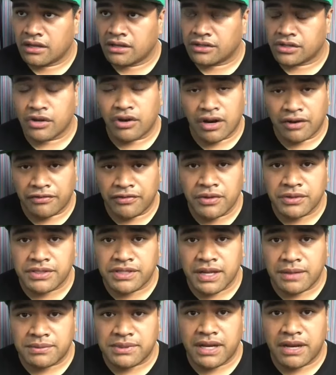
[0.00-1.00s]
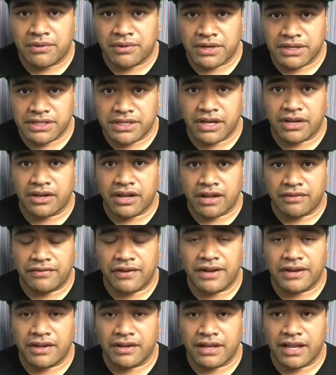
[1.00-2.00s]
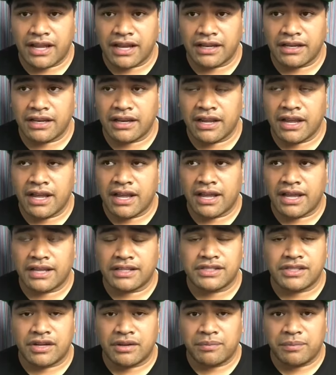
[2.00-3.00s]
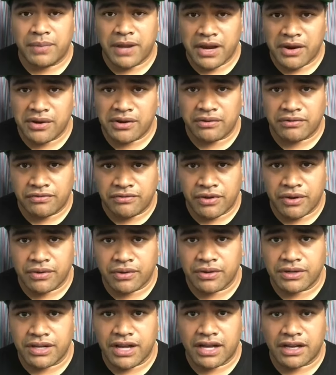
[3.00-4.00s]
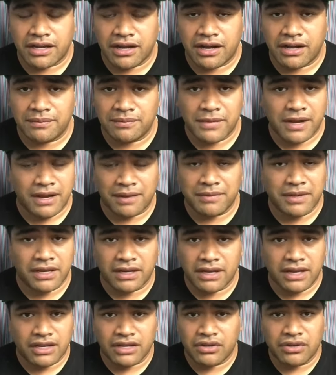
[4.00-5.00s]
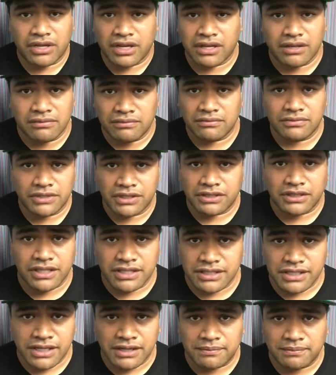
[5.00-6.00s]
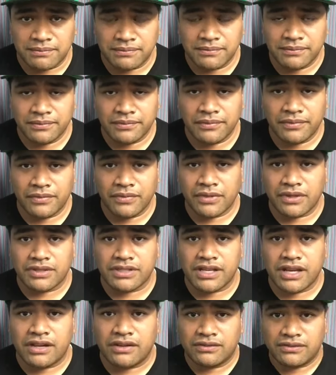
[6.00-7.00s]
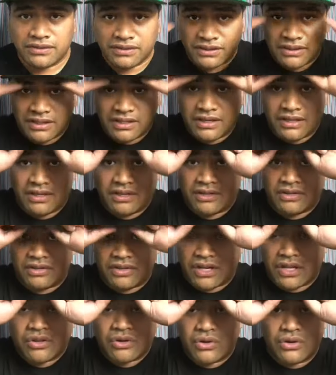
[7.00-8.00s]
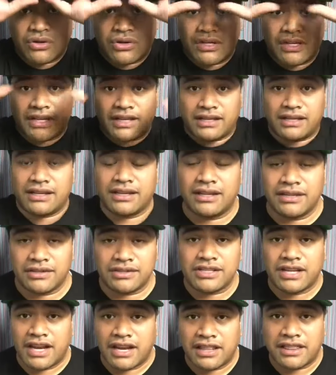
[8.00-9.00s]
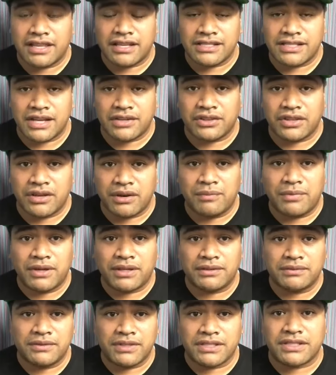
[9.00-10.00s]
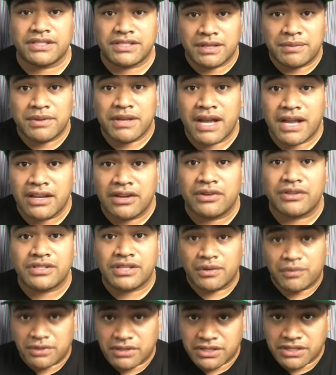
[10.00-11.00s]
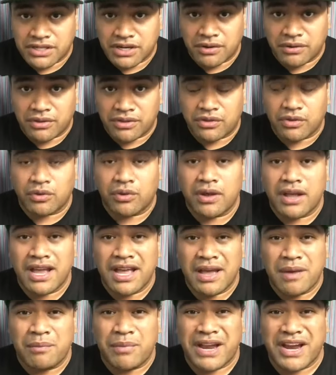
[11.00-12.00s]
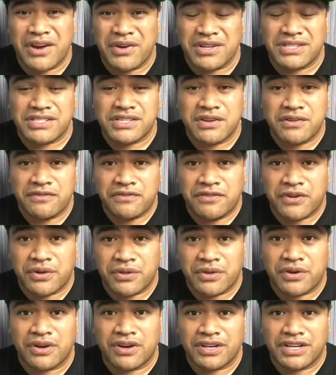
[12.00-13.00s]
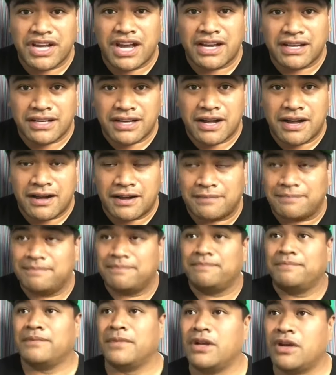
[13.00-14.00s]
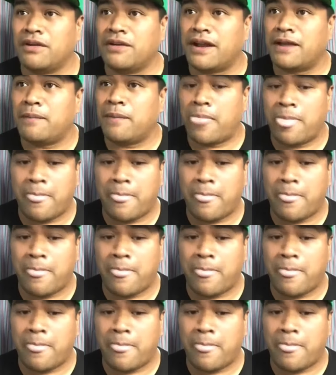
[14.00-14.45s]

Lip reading: There are a few steps that I want to share that I found online. It's on parentfurther.com. I mean, you can look this up yourselves. You can Google it. There's a lot of things out there, but this is something I learned, so I want to share with you. Parentfurther.com. All right.